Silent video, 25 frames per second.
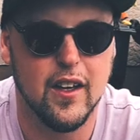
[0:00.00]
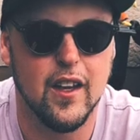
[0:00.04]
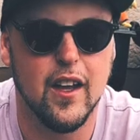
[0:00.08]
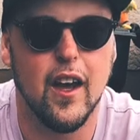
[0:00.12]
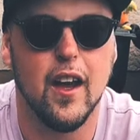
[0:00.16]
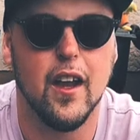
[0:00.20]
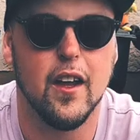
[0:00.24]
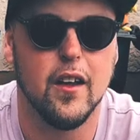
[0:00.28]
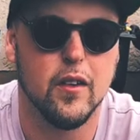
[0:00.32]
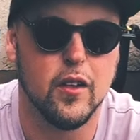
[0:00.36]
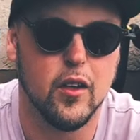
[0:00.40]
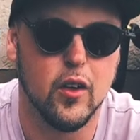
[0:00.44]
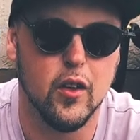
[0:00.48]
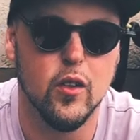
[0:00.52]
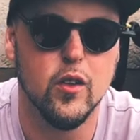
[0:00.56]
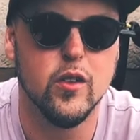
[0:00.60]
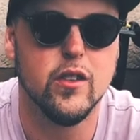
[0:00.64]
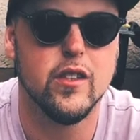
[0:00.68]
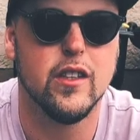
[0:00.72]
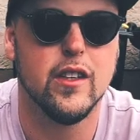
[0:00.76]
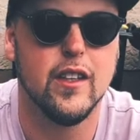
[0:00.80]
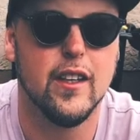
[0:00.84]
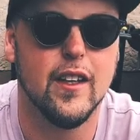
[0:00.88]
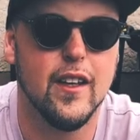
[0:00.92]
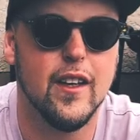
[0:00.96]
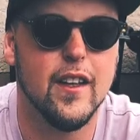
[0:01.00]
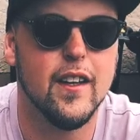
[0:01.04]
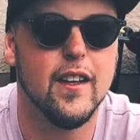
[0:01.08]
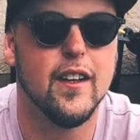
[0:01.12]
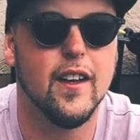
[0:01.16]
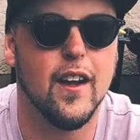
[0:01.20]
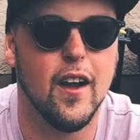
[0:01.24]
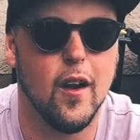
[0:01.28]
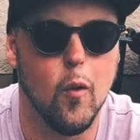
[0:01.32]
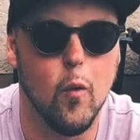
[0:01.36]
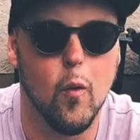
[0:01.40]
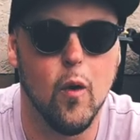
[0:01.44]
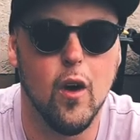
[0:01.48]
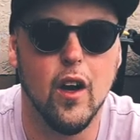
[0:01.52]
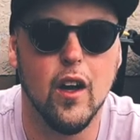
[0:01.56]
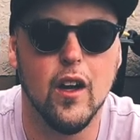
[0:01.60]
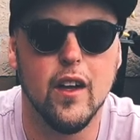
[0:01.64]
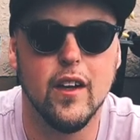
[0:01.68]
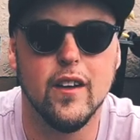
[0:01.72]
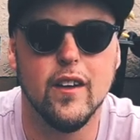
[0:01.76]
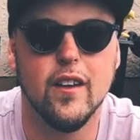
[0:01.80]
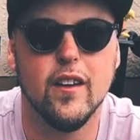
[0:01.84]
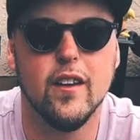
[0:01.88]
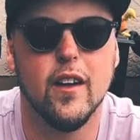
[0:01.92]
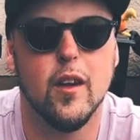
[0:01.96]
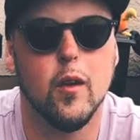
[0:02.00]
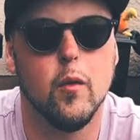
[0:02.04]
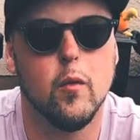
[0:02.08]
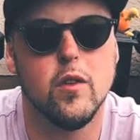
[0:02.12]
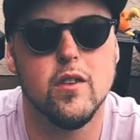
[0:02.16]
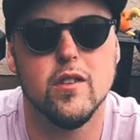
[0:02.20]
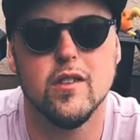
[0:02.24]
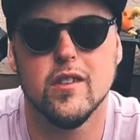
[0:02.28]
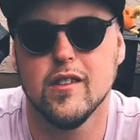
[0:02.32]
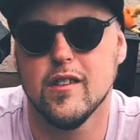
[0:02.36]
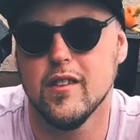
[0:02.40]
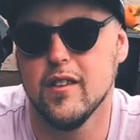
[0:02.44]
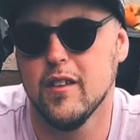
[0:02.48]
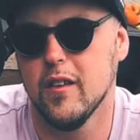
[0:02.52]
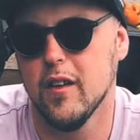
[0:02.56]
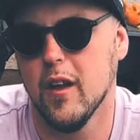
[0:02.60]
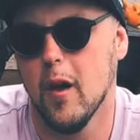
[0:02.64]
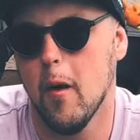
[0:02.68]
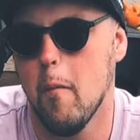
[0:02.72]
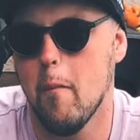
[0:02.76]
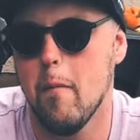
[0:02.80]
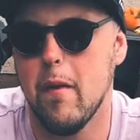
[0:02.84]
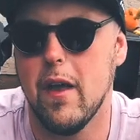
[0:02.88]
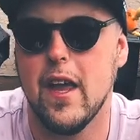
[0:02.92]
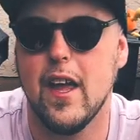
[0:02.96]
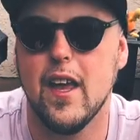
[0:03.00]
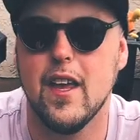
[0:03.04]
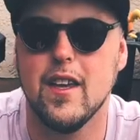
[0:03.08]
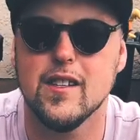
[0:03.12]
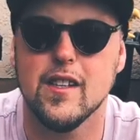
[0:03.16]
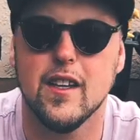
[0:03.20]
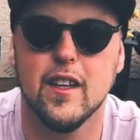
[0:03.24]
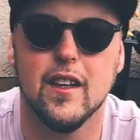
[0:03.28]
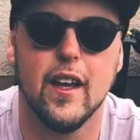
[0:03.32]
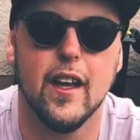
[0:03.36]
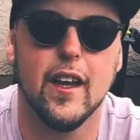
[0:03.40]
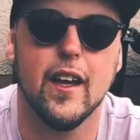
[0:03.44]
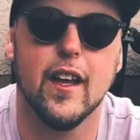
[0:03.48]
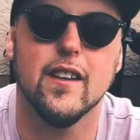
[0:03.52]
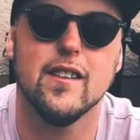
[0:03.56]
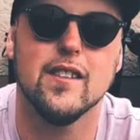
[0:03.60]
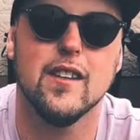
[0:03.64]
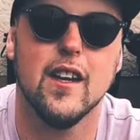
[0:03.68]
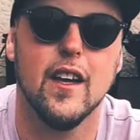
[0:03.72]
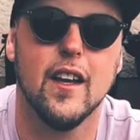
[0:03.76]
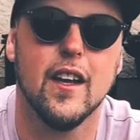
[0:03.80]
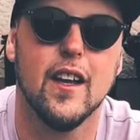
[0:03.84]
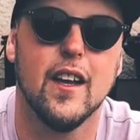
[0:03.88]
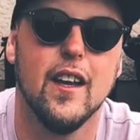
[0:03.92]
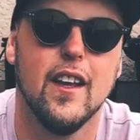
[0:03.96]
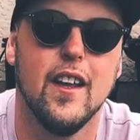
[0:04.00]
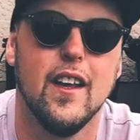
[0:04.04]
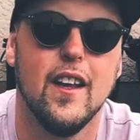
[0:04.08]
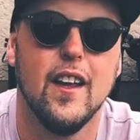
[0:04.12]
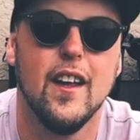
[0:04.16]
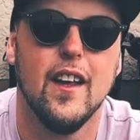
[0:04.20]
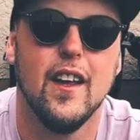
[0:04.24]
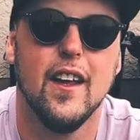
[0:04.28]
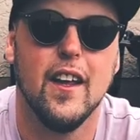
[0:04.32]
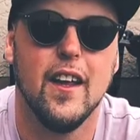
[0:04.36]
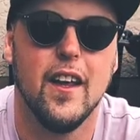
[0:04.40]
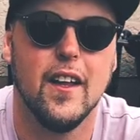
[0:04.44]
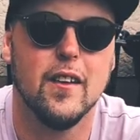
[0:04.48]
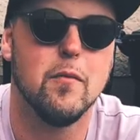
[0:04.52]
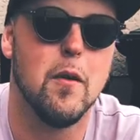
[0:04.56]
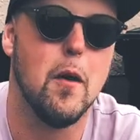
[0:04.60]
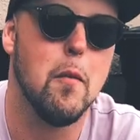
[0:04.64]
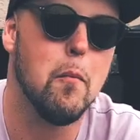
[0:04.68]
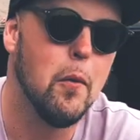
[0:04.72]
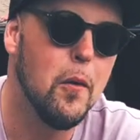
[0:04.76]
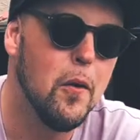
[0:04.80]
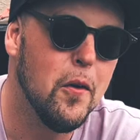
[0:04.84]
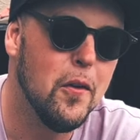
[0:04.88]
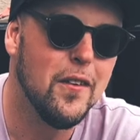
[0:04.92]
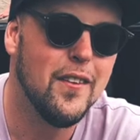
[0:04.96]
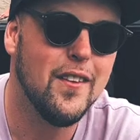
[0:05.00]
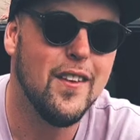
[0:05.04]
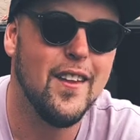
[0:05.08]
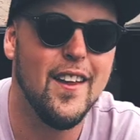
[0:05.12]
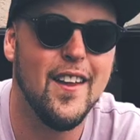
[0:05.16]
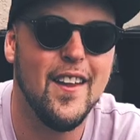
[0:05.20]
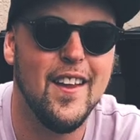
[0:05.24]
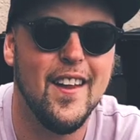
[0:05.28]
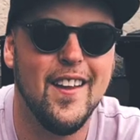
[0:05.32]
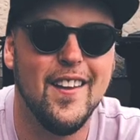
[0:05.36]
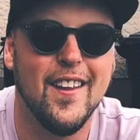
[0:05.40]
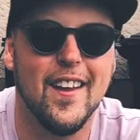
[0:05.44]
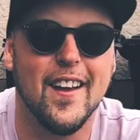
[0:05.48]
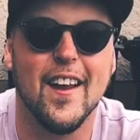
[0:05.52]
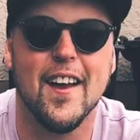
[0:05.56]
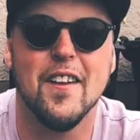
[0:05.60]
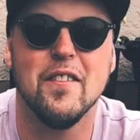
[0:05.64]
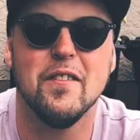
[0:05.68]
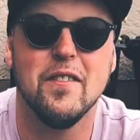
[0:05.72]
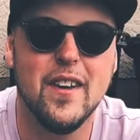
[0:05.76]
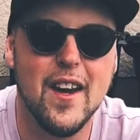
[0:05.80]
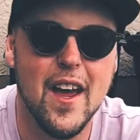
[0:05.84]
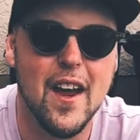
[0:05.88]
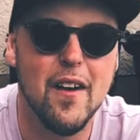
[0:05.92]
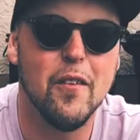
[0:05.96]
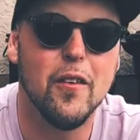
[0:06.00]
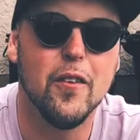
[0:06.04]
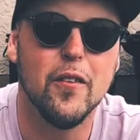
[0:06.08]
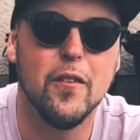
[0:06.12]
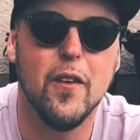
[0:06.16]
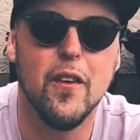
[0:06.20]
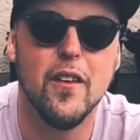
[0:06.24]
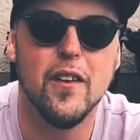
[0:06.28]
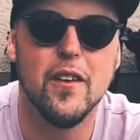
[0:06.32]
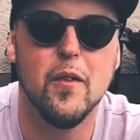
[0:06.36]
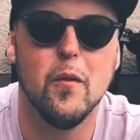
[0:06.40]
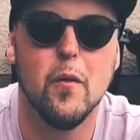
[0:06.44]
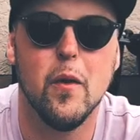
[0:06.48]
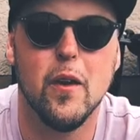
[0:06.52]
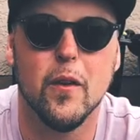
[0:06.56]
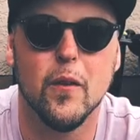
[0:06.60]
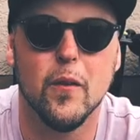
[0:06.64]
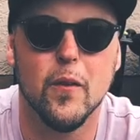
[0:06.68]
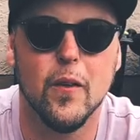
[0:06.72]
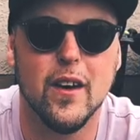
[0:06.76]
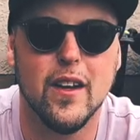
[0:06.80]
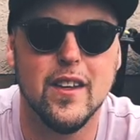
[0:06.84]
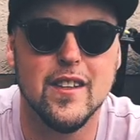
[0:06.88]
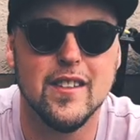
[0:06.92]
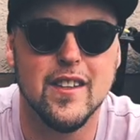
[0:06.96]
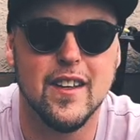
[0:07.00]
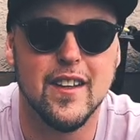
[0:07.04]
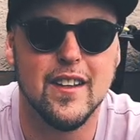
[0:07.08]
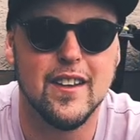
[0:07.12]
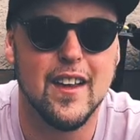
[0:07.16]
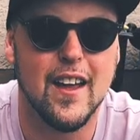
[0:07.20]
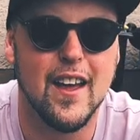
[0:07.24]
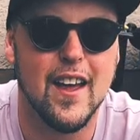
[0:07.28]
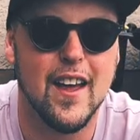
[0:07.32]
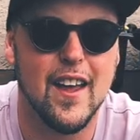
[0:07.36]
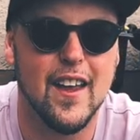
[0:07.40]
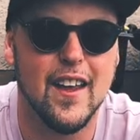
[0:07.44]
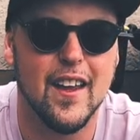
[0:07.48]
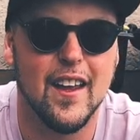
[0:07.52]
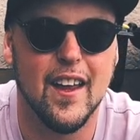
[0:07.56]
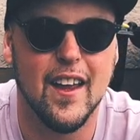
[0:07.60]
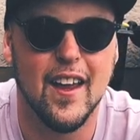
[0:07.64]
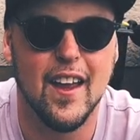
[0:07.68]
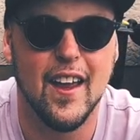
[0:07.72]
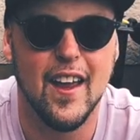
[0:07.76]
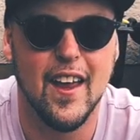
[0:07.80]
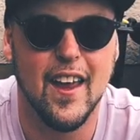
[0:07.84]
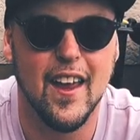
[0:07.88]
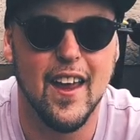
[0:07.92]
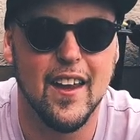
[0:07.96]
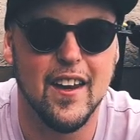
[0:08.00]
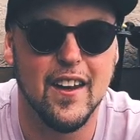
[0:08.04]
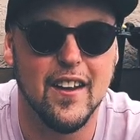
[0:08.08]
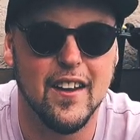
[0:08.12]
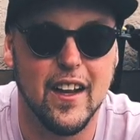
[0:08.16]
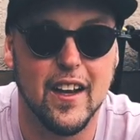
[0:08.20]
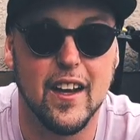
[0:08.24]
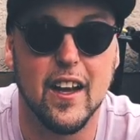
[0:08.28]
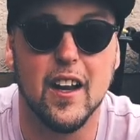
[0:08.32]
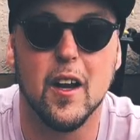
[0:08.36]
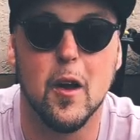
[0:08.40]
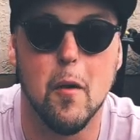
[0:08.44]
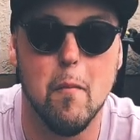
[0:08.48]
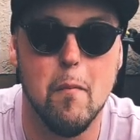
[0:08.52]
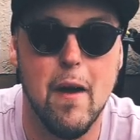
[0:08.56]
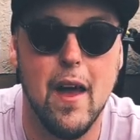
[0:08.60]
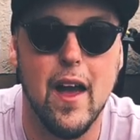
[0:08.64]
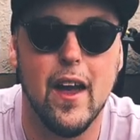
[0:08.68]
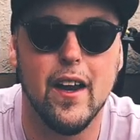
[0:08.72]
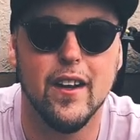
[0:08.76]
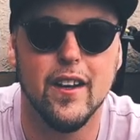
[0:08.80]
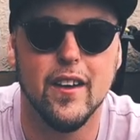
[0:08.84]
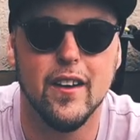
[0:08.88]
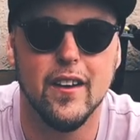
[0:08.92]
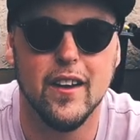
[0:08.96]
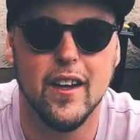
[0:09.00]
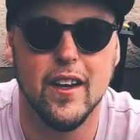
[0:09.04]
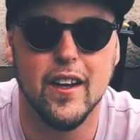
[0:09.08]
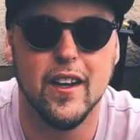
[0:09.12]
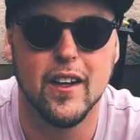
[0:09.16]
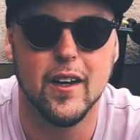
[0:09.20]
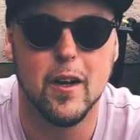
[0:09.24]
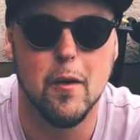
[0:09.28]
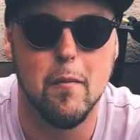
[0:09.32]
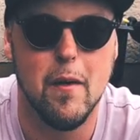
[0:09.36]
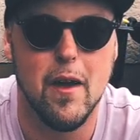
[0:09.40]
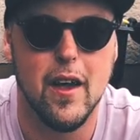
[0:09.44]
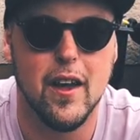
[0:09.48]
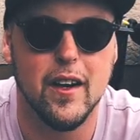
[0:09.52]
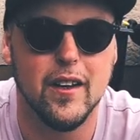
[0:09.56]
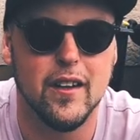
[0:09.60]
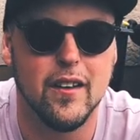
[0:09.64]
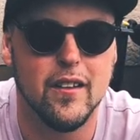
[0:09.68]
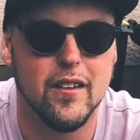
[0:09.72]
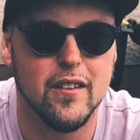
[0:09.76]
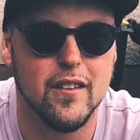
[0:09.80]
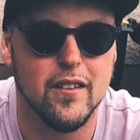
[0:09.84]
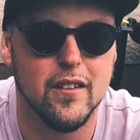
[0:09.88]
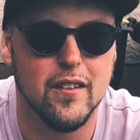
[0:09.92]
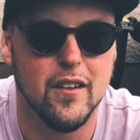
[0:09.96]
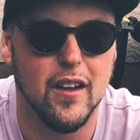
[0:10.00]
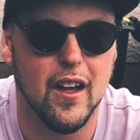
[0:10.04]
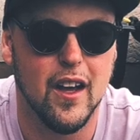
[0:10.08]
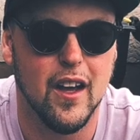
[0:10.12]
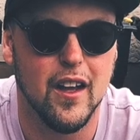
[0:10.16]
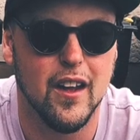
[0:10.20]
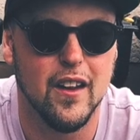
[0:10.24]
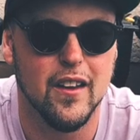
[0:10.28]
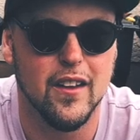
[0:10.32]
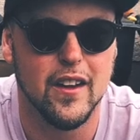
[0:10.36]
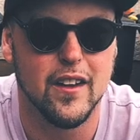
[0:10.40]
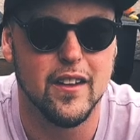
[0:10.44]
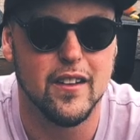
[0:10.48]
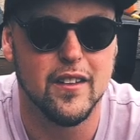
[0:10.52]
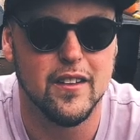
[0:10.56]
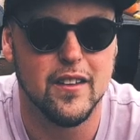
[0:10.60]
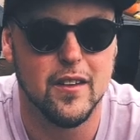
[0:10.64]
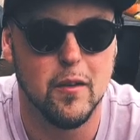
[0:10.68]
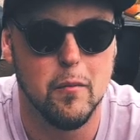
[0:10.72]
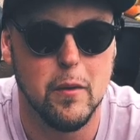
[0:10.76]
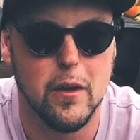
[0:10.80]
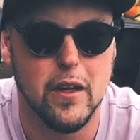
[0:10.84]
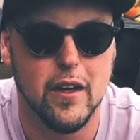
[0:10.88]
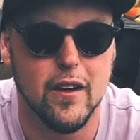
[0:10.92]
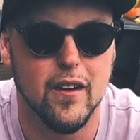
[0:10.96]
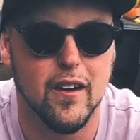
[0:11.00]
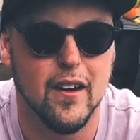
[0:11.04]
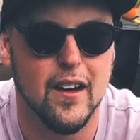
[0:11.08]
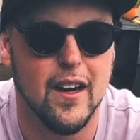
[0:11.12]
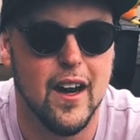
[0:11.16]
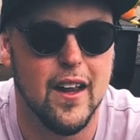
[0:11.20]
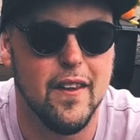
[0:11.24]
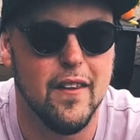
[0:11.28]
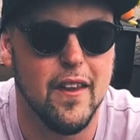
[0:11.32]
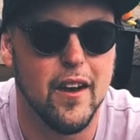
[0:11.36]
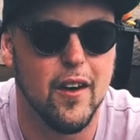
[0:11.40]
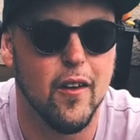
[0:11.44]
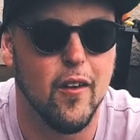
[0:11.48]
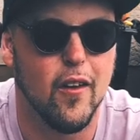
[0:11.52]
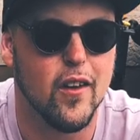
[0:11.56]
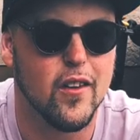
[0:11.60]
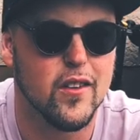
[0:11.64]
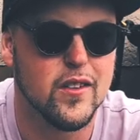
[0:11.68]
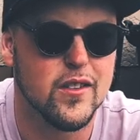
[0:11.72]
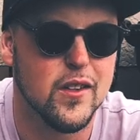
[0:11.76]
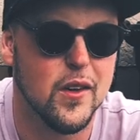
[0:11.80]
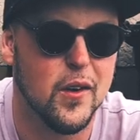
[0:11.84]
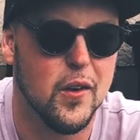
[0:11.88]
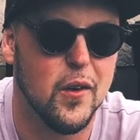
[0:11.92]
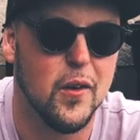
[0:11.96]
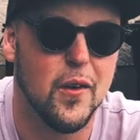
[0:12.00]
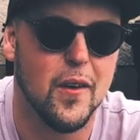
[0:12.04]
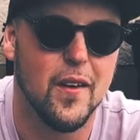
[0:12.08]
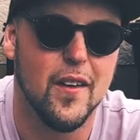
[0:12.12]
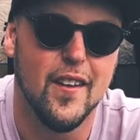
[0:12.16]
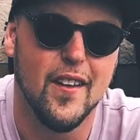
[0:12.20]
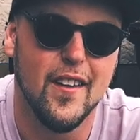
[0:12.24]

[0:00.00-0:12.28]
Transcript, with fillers: I cruised it in. I won. It was amazing. Like it's like it's my birthday. Like I've never fucking won a race like that and like a commanding in a commanding uh, like demeanor. And then also